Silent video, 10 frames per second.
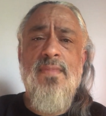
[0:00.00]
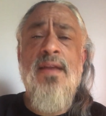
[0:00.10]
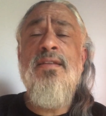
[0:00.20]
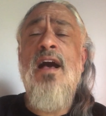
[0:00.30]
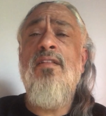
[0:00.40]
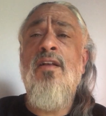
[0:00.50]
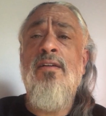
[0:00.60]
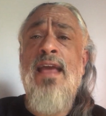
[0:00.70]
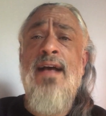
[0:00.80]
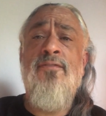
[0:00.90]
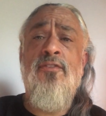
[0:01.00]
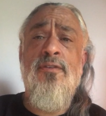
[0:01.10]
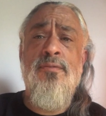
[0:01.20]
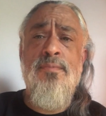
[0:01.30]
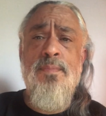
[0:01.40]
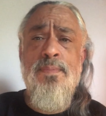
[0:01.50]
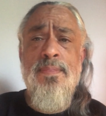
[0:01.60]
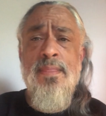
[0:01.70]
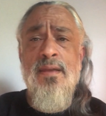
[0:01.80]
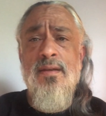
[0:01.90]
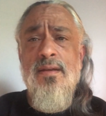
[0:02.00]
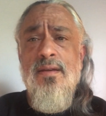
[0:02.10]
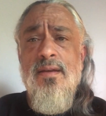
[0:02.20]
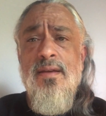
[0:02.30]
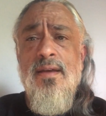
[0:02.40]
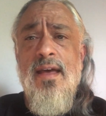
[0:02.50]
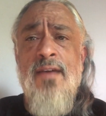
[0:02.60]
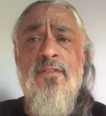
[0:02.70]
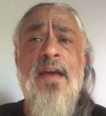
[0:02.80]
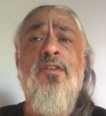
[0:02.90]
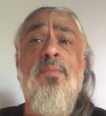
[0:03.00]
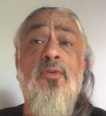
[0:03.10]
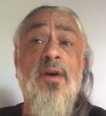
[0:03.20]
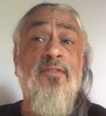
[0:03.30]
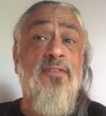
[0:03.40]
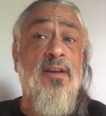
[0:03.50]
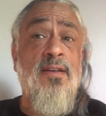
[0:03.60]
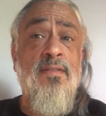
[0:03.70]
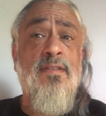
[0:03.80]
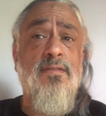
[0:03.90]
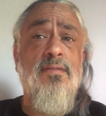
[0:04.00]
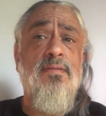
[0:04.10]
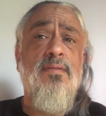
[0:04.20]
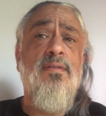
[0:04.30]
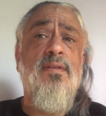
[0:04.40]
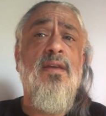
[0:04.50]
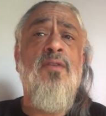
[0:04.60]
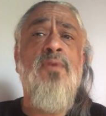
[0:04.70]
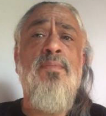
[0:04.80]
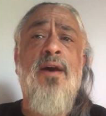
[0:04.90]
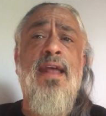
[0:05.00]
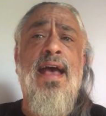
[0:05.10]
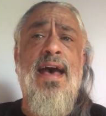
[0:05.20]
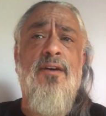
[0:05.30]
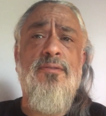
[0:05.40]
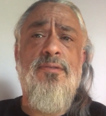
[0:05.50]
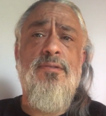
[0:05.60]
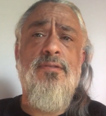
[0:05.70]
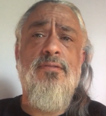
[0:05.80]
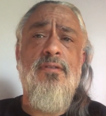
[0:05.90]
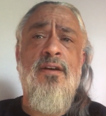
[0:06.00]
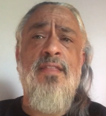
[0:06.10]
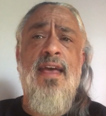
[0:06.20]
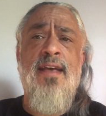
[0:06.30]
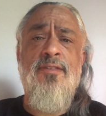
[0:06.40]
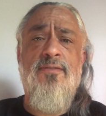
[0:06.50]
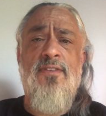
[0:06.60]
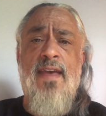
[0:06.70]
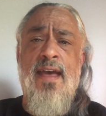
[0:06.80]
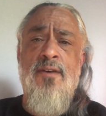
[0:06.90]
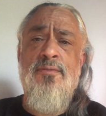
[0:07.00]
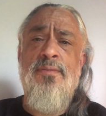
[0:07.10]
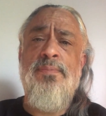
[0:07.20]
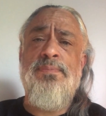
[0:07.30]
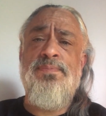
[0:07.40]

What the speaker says: And not long after, I found a boyfriend, and we bought a house on the edge of town.